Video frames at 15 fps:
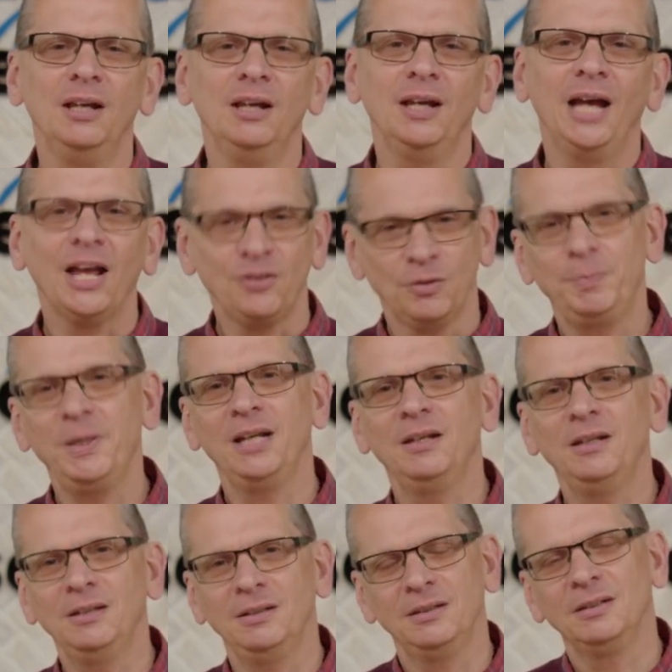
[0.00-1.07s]
has
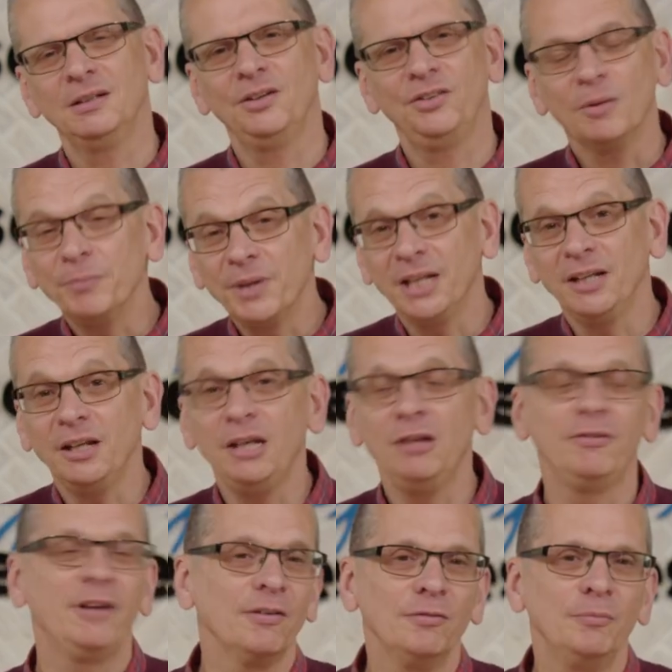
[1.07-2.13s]
been something that you've
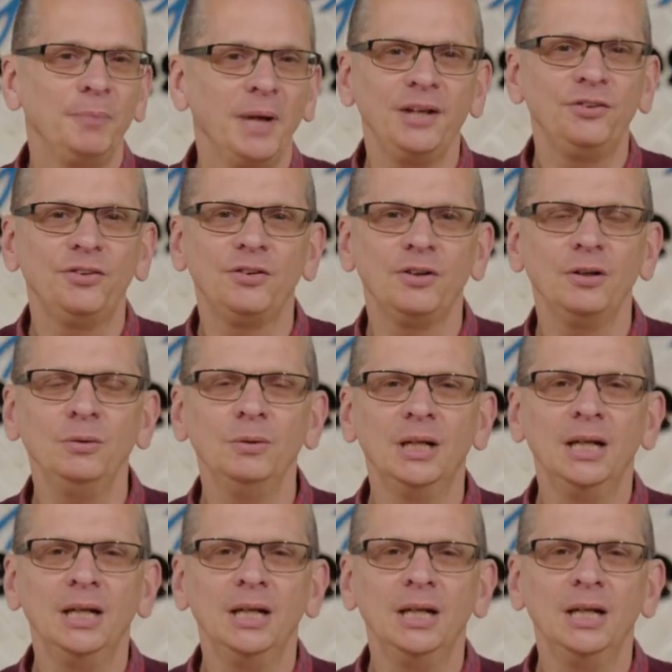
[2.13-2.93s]
given place to?